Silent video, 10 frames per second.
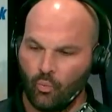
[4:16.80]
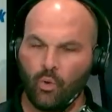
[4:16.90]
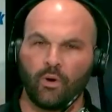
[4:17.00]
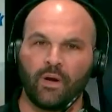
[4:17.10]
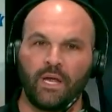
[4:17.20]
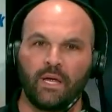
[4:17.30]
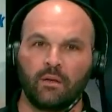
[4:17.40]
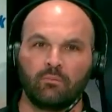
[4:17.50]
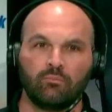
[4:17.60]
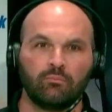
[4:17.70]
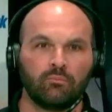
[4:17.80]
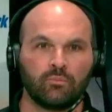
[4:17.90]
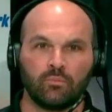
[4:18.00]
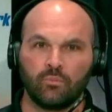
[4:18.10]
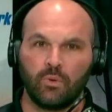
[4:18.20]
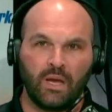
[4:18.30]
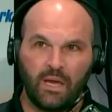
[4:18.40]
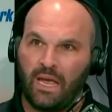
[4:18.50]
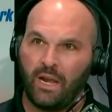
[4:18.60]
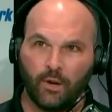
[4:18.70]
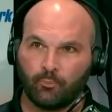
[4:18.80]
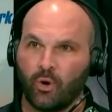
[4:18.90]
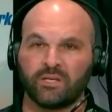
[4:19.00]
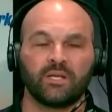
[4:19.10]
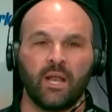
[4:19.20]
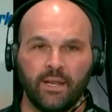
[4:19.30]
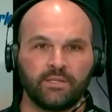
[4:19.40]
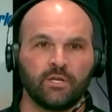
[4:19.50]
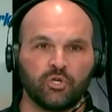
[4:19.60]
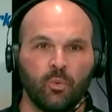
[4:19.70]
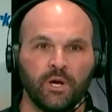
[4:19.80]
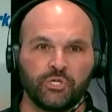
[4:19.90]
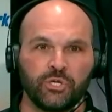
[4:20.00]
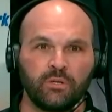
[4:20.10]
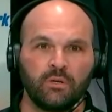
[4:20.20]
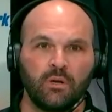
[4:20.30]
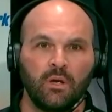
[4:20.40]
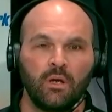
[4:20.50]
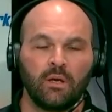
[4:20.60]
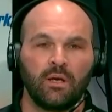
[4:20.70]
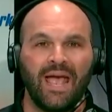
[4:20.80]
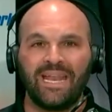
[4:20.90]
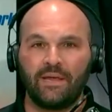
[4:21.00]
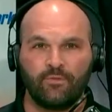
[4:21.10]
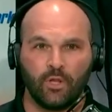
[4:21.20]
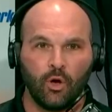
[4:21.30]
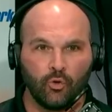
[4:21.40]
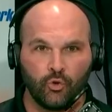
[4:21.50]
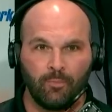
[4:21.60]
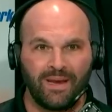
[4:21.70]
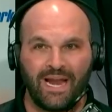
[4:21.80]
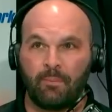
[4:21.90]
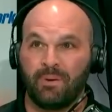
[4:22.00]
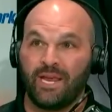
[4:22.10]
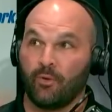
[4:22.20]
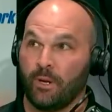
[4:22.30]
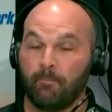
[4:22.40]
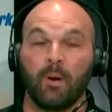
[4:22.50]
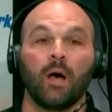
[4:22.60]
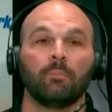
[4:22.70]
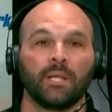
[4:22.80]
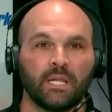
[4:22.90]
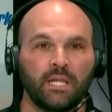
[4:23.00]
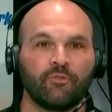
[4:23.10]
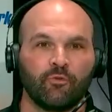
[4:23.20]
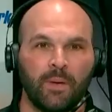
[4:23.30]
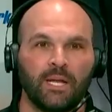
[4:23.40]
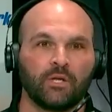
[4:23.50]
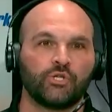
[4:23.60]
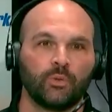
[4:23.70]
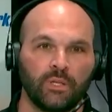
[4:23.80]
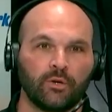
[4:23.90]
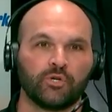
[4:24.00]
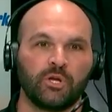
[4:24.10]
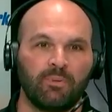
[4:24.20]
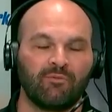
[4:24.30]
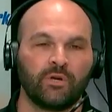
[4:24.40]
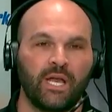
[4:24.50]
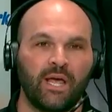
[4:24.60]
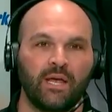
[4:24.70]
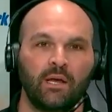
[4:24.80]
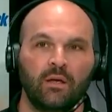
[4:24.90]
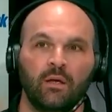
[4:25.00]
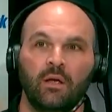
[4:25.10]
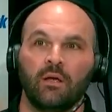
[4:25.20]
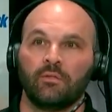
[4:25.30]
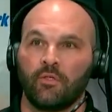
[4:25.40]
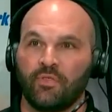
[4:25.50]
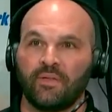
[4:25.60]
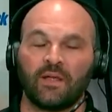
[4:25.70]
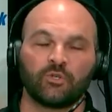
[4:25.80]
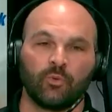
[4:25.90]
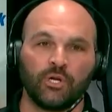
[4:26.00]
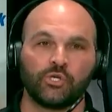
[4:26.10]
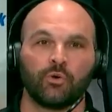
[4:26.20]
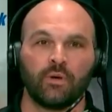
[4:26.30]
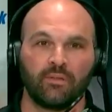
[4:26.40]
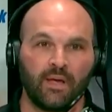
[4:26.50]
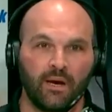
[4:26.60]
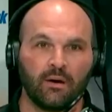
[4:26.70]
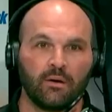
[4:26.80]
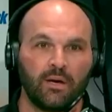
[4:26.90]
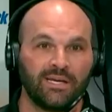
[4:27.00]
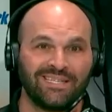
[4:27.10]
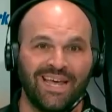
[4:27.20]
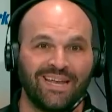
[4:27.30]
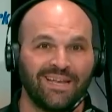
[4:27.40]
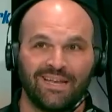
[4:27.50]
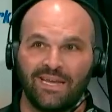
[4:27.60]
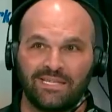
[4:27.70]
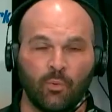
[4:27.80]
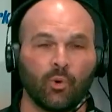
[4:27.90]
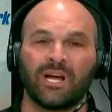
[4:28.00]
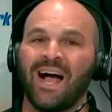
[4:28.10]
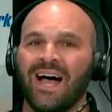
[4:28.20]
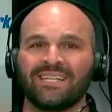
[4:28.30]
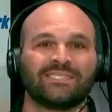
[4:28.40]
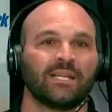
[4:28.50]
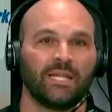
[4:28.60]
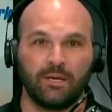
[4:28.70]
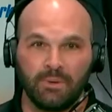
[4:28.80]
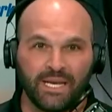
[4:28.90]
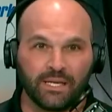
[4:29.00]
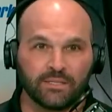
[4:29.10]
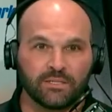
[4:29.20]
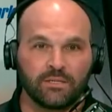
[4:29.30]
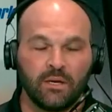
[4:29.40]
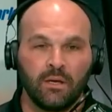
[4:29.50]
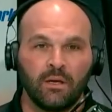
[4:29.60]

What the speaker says: we're in an unprecedented situation, and even though you may not be hearing publicly from LSU leadership every day, the thing that's reassuring there is that he said we're constantly in meetings.